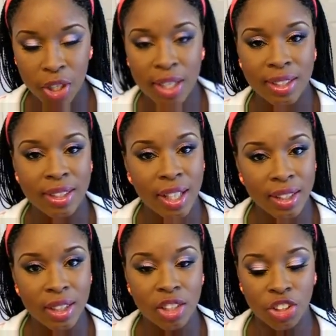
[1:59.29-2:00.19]
try to
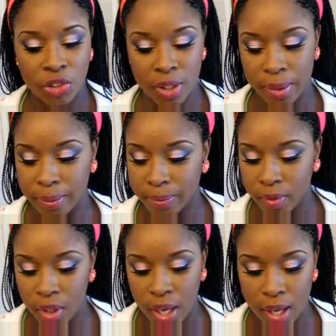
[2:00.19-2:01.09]
stick to the script,
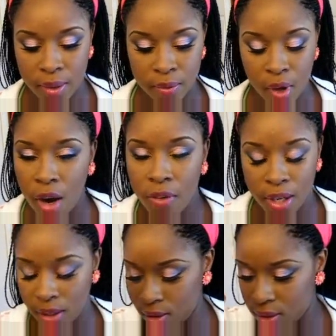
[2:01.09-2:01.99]
okay?
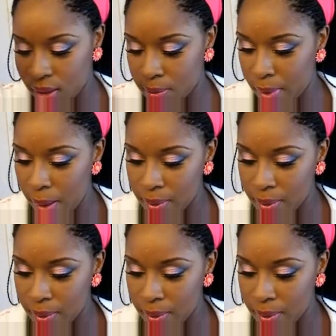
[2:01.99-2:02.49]
Already, see him